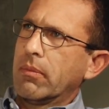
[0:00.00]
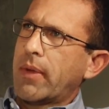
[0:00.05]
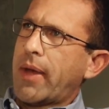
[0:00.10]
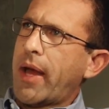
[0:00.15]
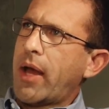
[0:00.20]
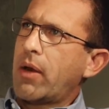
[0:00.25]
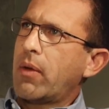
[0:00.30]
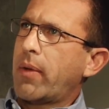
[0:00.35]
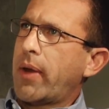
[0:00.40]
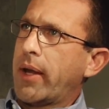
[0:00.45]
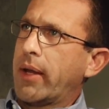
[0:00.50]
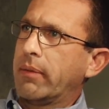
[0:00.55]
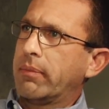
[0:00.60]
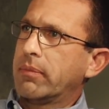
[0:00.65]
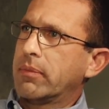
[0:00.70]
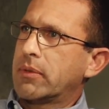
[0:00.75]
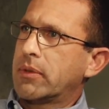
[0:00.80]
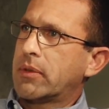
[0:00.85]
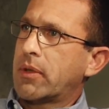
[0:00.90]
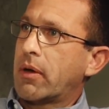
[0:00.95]
How do I
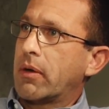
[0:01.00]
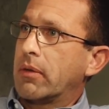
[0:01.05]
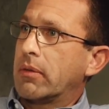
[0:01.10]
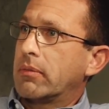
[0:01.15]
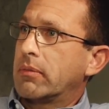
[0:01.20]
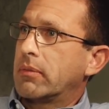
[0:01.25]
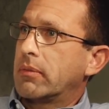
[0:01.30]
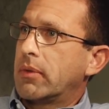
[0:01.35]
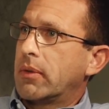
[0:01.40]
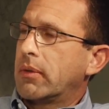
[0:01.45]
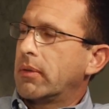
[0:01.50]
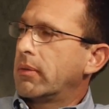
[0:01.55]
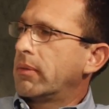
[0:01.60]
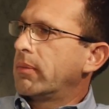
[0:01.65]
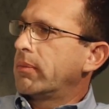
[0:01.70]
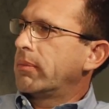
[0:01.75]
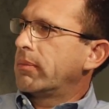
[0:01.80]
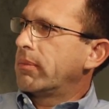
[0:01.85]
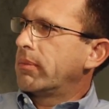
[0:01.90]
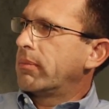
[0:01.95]
start
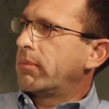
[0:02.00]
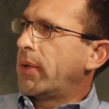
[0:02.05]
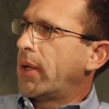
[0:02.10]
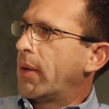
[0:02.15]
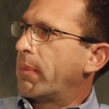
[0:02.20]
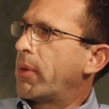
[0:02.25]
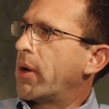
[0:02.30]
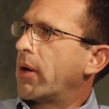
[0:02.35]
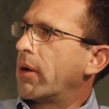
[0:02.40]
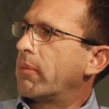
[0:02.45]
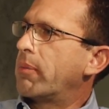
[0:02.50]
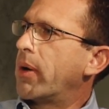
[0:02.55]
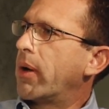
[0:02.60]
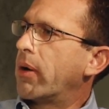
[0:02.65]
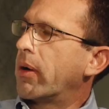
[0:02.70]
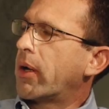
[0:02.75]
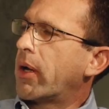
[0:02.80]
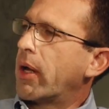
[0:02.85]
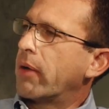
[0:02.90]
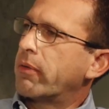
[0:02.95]
being a part of
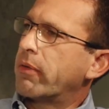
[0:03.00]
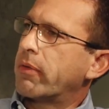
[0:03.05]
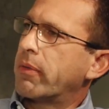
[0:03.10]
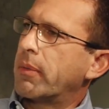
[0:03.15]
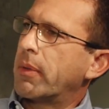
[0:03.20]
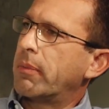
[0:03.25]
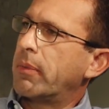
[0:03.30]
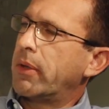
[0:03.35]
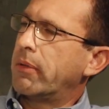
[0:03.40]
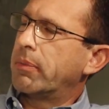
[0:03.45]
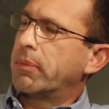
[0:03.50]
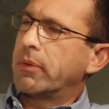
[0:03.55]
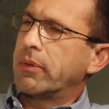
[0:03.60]
PowerCalf if I'm a beef